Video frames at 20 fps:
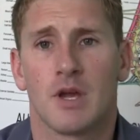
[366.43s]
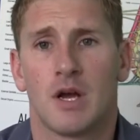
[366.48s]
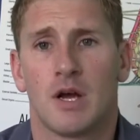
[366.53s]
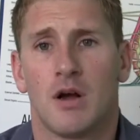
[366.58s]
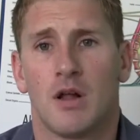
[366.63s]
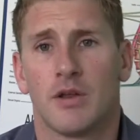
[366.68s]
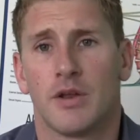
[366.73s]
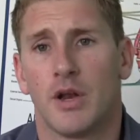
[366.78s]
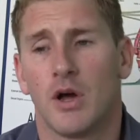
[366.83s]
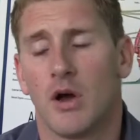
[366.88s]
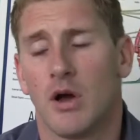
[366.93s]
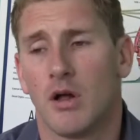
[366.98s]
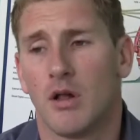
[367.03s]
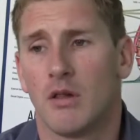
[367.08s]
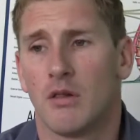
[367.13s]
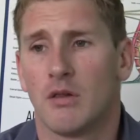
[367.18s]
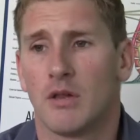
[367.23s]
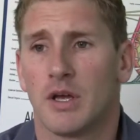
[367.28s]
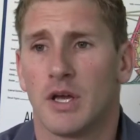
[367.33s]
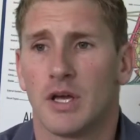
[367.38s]
All in
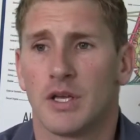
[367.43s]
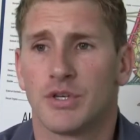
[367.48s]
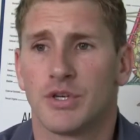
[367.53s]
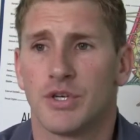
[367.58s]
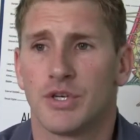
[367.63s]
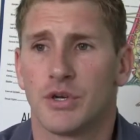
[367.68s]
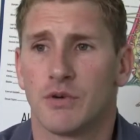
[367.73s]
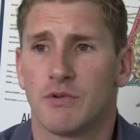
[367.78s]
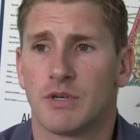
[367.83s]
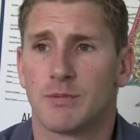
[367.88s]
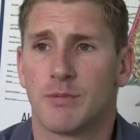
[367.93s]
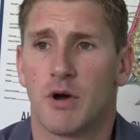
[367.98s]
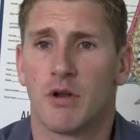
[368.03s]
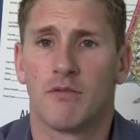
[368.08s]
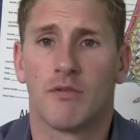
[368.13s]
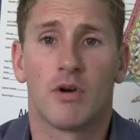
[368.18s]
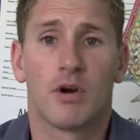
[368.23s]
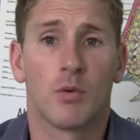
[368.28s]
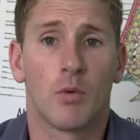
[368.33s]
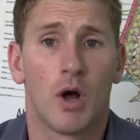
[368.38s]
all, she should
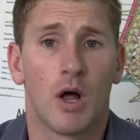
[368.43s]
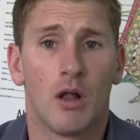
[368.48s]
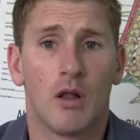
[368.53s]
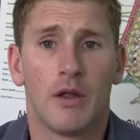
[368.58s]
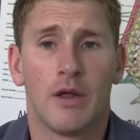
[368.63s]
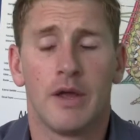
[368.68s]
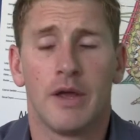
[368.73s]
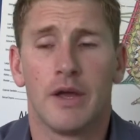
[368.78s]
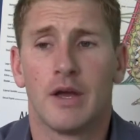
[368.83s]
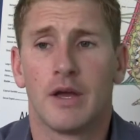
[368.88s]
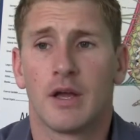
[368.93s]
respond very well,